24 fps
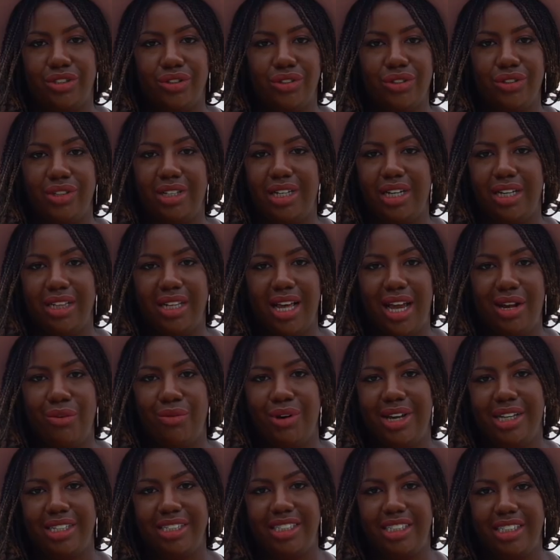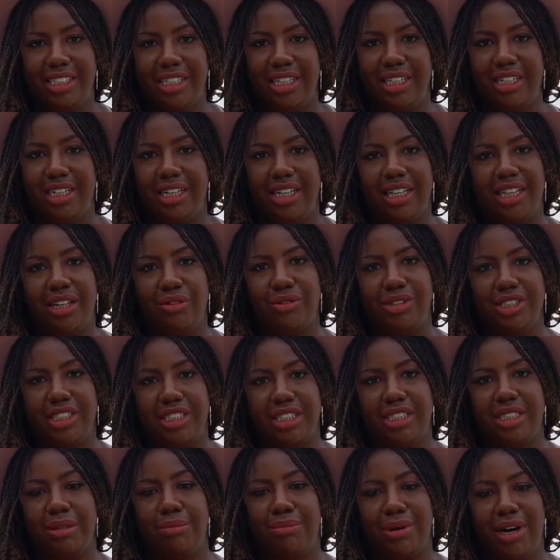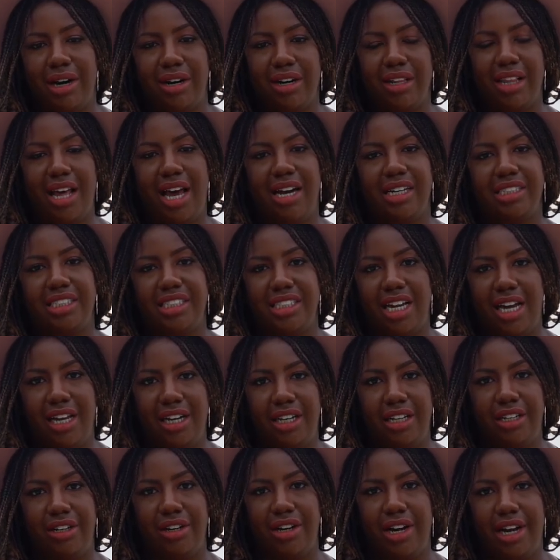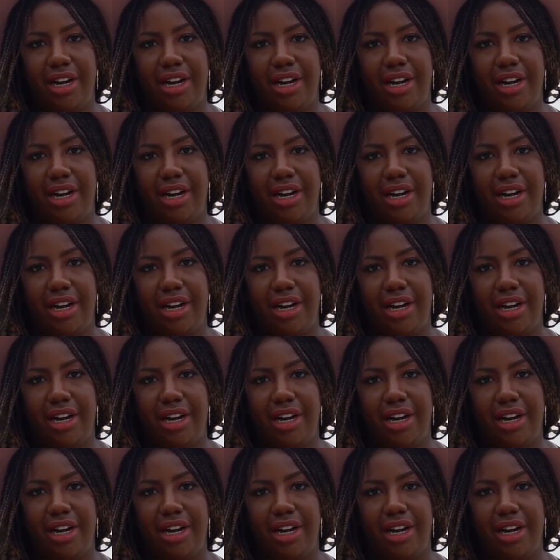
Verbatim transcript: it's truly a lightweight sheen that will just impart a lot of shine in your